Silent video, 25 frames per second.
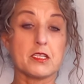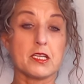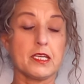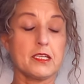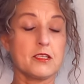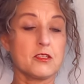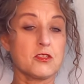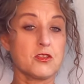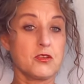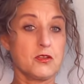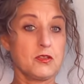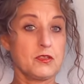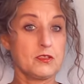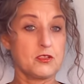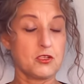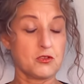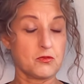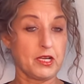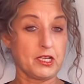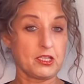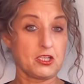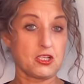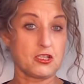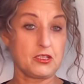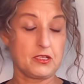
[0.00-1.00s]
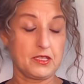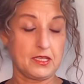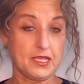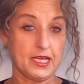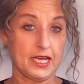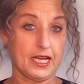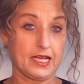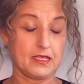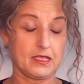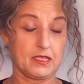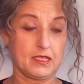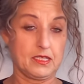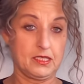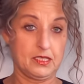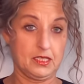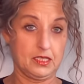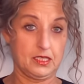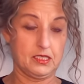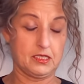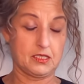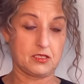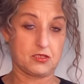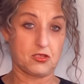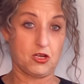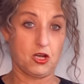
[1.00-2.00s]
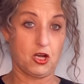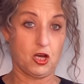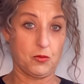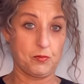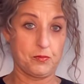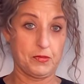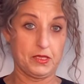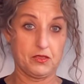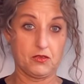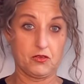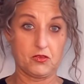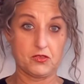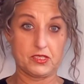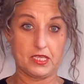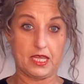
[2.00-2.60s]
into the direction that the sawmills